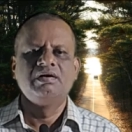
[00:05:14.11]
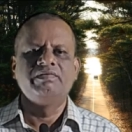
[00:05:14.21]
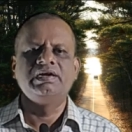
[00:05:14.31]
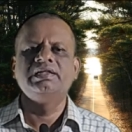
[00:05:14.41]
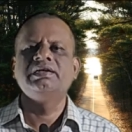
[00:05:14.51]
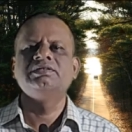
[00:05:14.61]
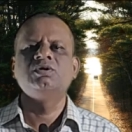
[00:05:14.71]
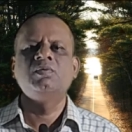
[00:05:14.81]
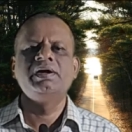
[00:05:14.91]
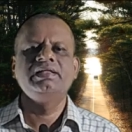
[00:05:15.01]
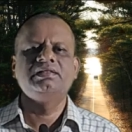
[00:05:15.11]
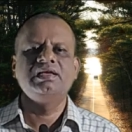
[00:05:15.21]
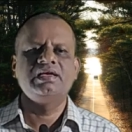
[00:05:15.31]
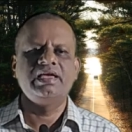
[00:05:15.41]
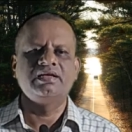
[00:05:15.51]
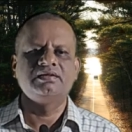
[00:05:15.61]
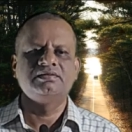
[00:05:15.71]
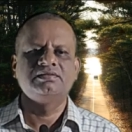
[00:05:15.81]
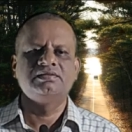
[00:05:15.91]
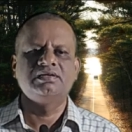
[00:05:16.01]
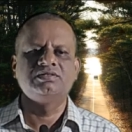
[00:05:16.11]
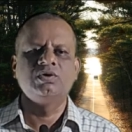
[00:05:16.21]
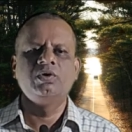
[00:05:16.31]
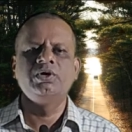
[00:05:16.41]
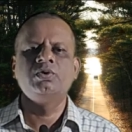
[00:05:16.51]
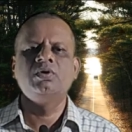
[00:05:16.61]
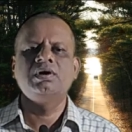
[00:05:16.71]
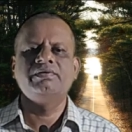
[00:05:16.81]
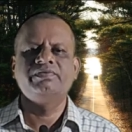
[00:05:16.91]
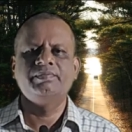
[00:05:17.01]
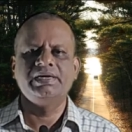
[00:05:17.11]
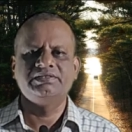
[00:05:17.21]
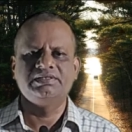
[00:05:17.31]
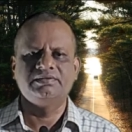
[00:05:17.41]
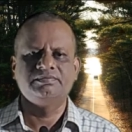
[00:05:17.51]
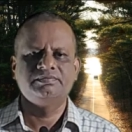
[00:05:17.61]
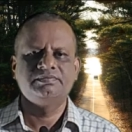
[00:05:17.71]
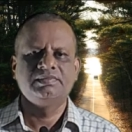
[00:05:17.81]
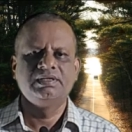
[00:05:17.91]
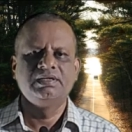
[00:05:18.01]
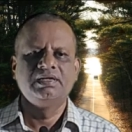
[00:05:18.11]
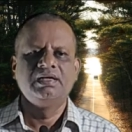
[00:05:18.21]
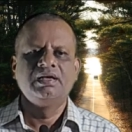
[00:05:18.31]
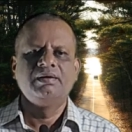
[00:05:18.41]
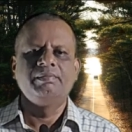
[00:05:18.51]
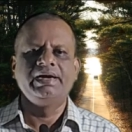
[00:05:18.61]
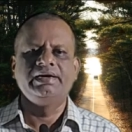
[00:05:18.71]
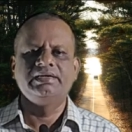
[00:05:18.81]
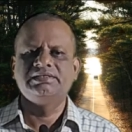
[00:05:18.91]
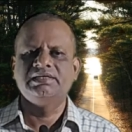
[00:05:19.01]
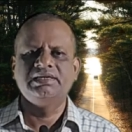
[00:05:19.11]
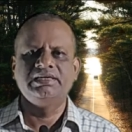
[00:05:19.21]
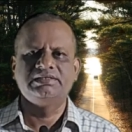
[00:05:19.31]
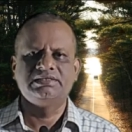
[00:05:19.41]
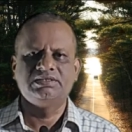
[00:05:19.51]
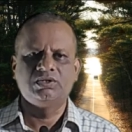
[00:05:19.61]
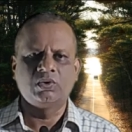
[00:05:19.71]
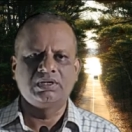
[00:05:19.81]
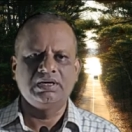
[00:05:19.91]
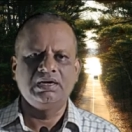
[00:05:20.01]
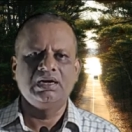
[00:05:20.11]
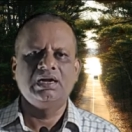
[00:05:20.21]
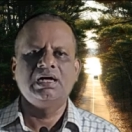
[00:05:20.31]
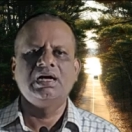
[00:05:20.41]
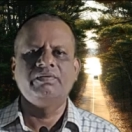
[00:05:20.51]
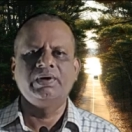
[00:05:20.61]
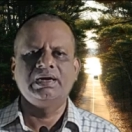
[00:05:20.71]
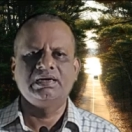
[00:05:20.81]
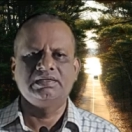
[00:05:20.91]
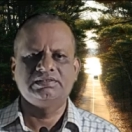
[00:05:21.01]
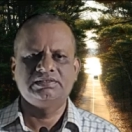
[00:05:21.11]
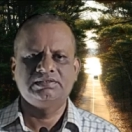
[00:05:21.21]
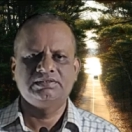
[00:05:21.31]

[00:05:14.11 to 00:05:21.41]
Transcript: When there is nobody thinking, there is no ego confirmation. Meditation needs total awareness.